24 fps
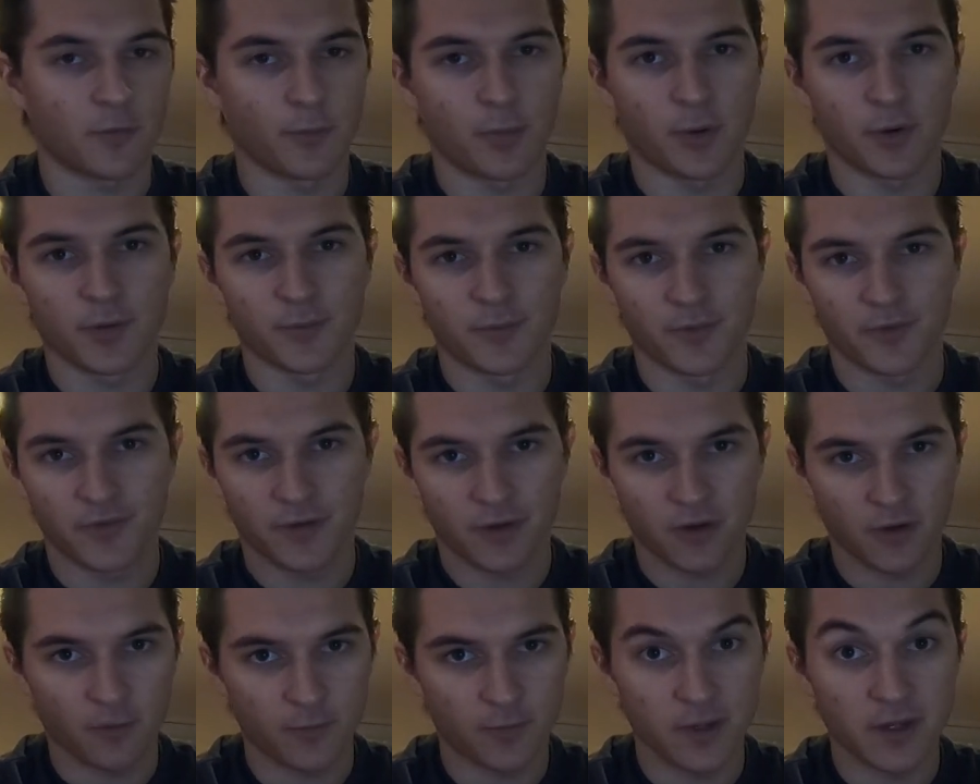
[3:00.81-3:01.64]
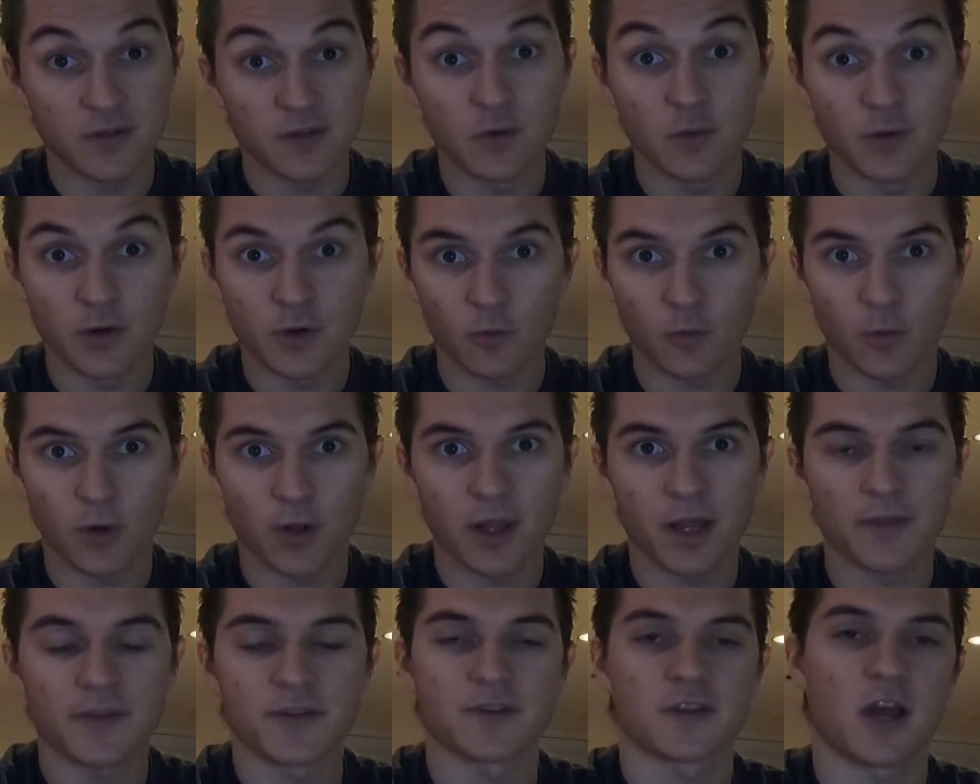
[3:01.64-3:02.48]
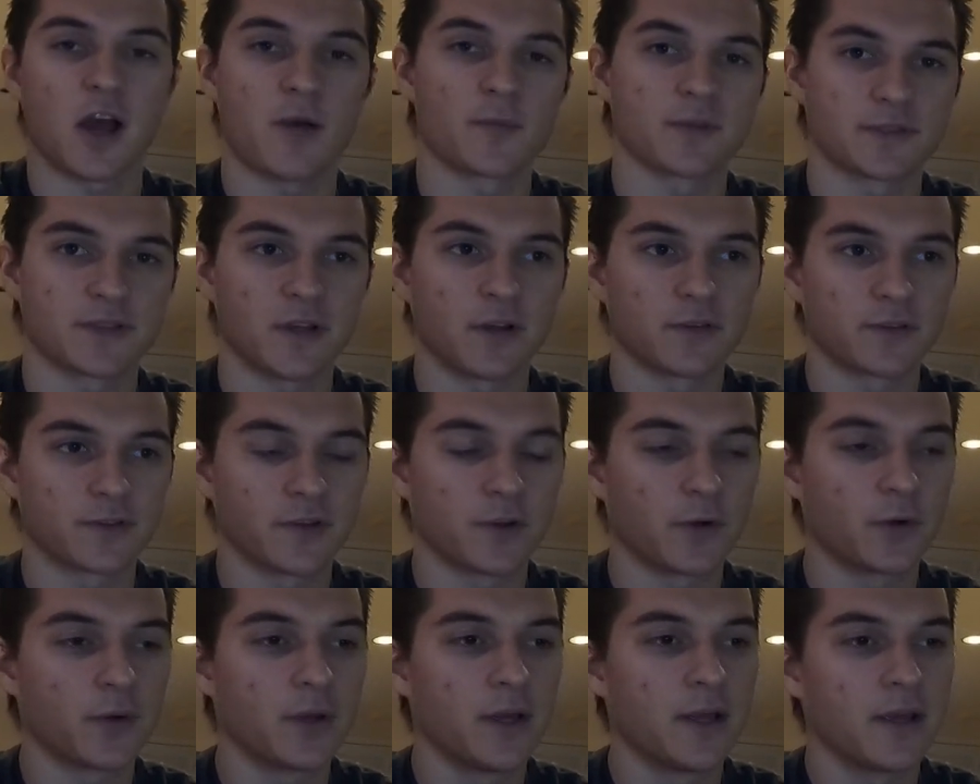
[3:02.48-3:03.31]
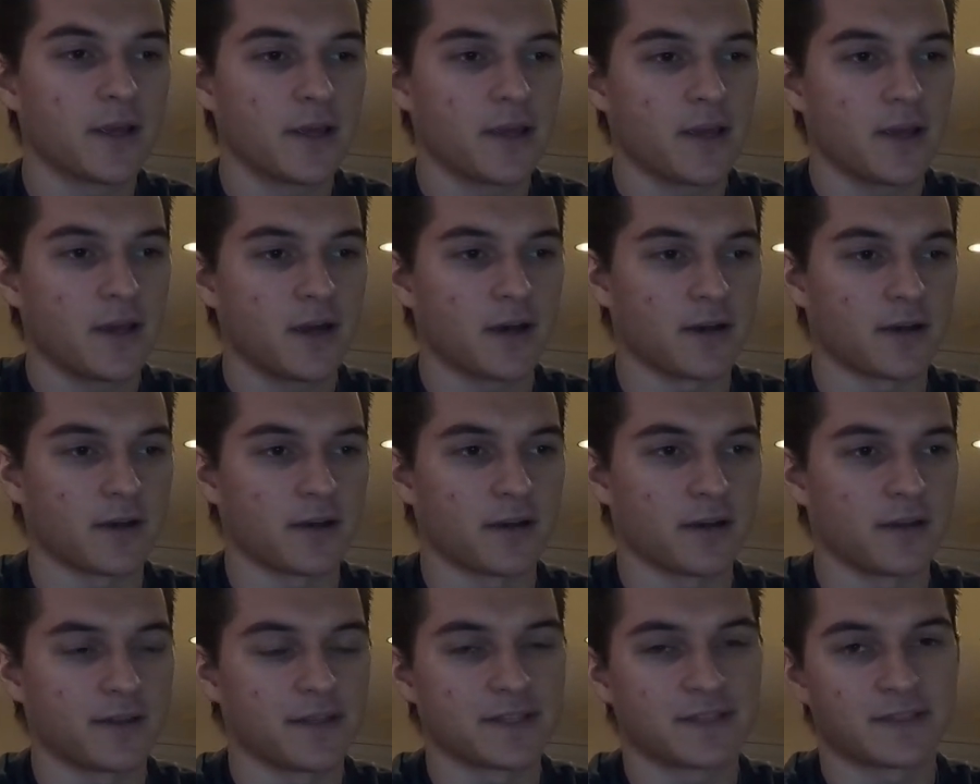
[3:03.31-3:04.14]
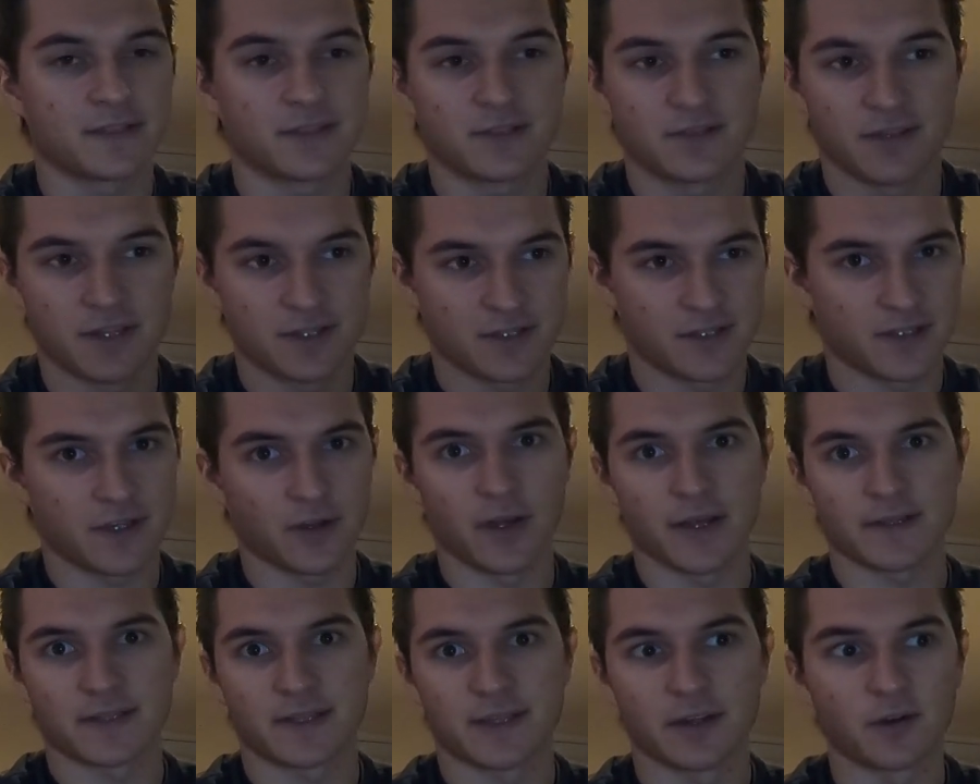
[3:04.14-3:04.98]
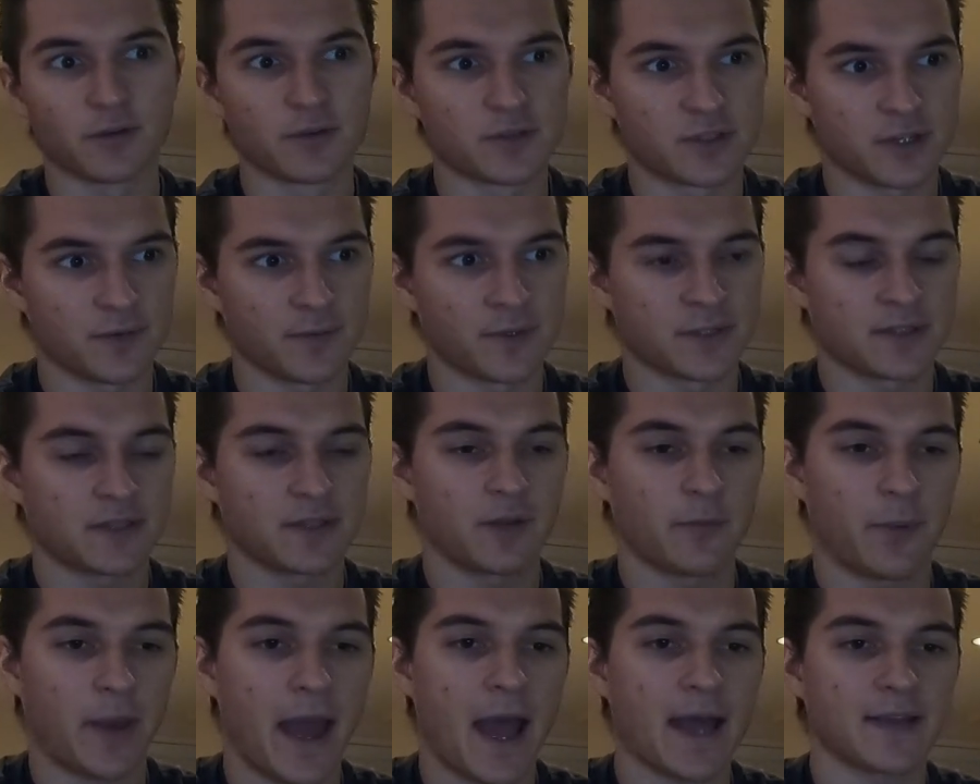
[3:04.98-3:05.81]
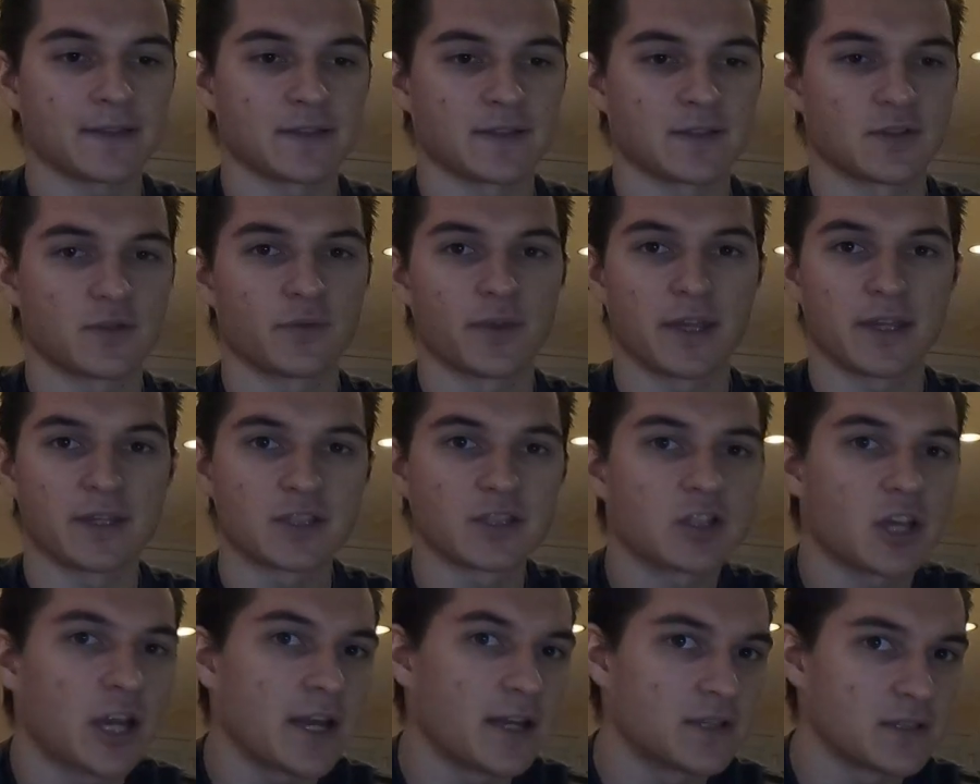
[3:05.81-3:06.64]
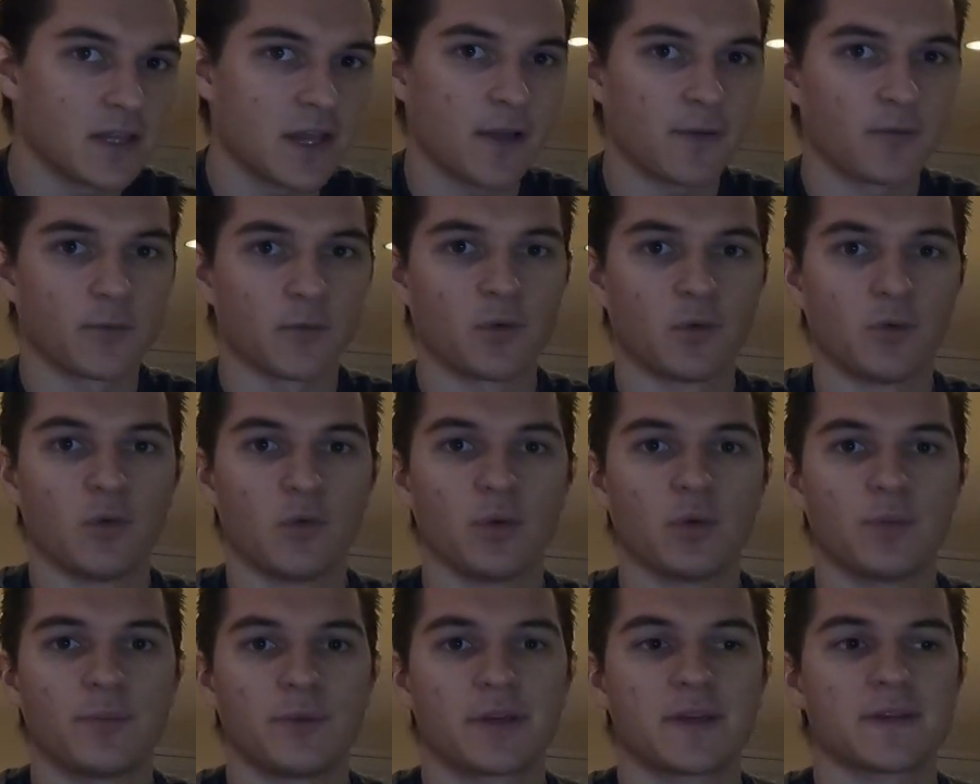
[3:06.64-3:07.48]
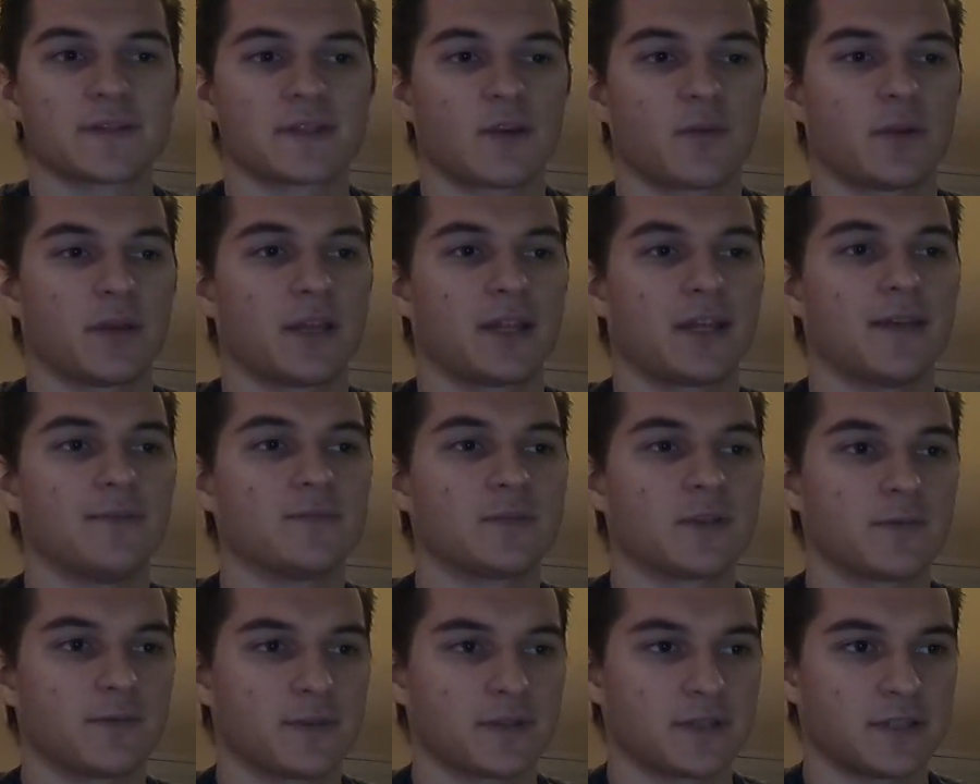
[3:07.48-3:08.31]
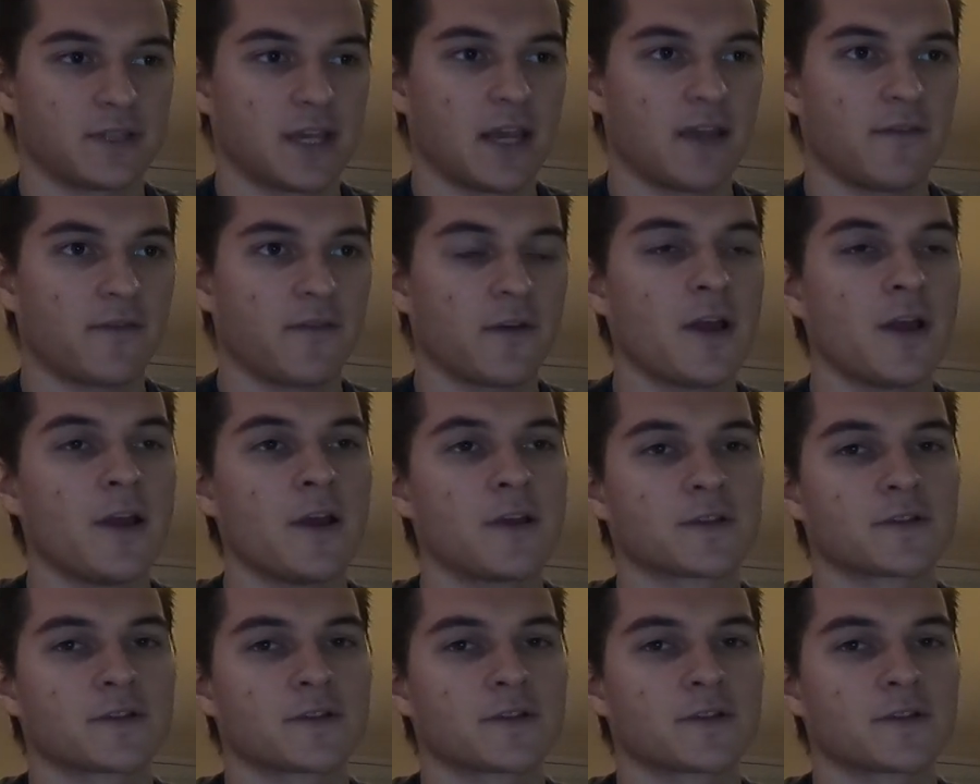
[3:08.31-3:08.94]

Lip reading: I'll put up a video of me doing a rollout, the Thomas Salto. This skill has killed gymnasts in the past, and so they changed that rule because they wanted to keep gymnasts safe.